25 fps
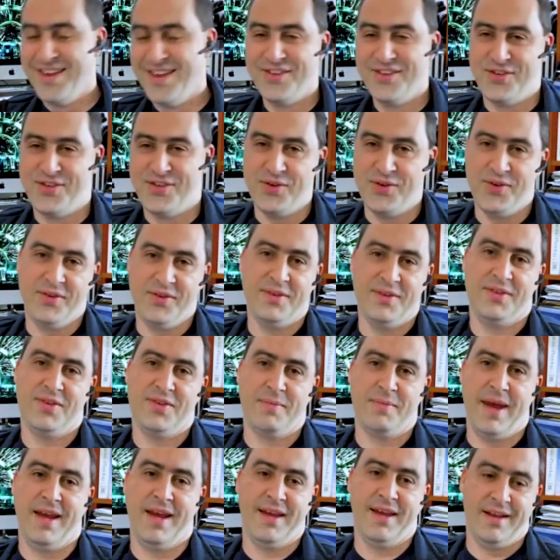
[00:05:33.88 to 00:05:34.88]
to
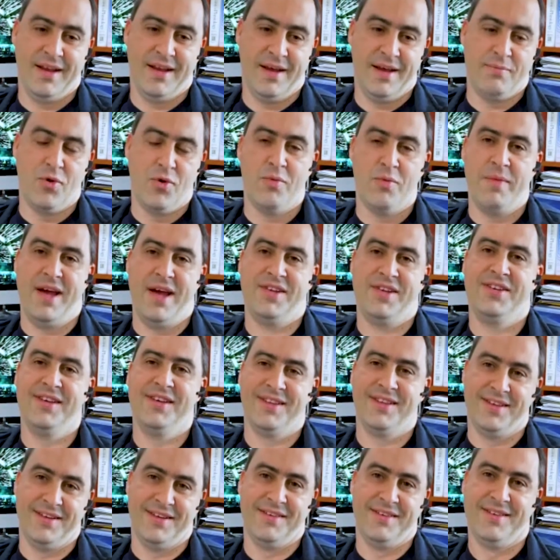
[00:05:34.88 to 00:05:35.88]
make it a more
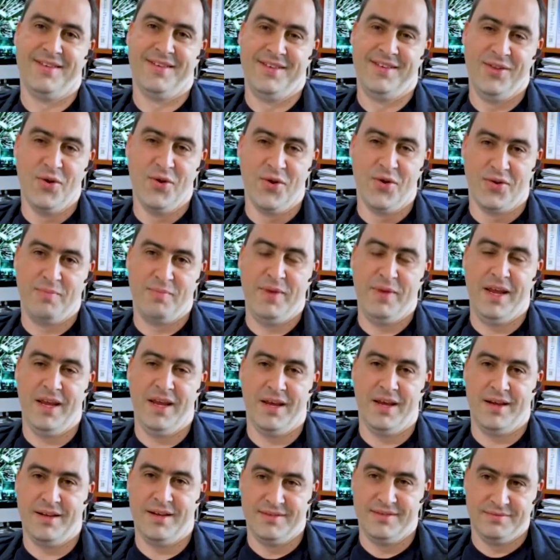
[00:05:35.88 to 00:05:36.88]
masculine look, being
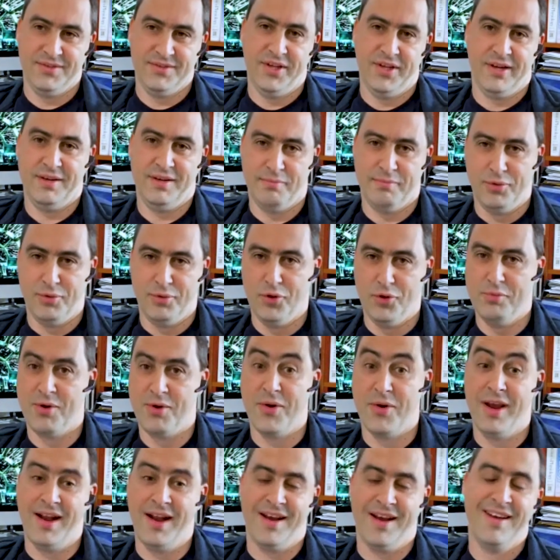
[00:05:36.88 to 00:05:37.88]
a blue
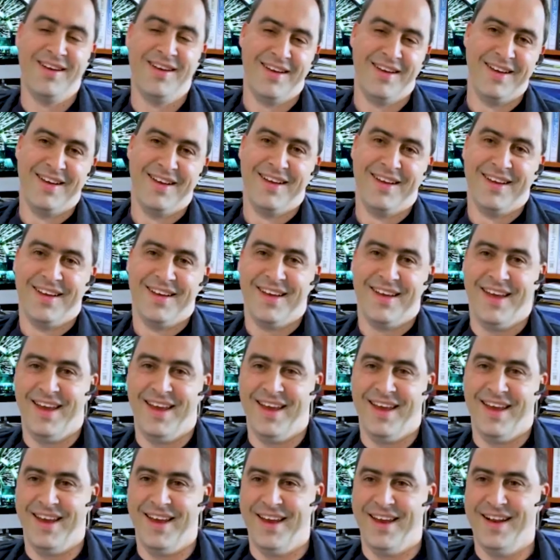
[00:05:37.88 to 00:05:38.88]
Barina,
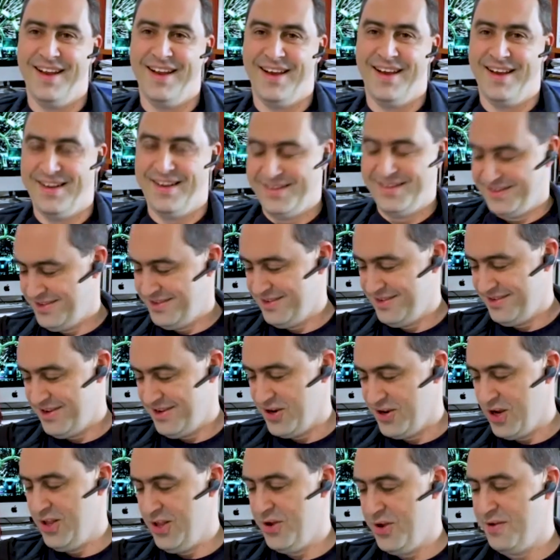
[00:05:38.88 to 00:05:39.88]
and I
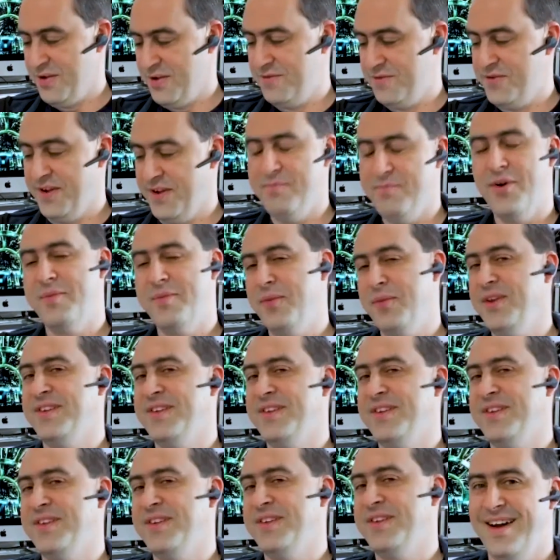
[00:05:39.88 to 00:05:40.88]
got a lot of fun memories of
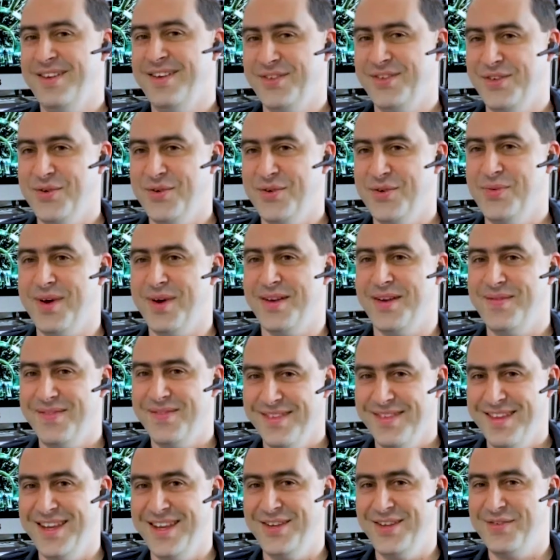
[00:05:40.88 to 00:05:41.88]
that car. It's a good one.
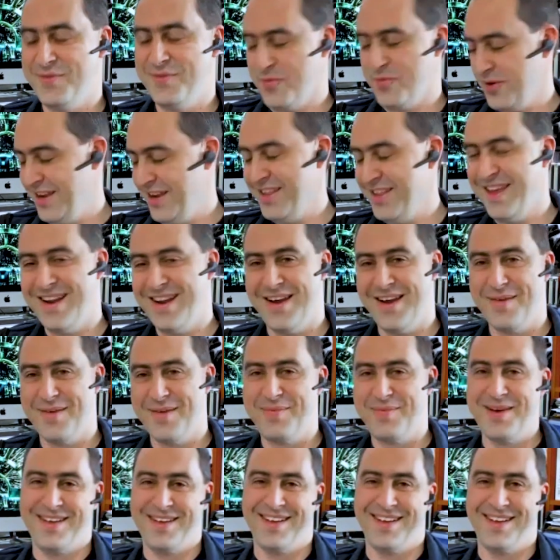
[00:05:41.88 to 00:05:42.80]
Thanks for bringing that up.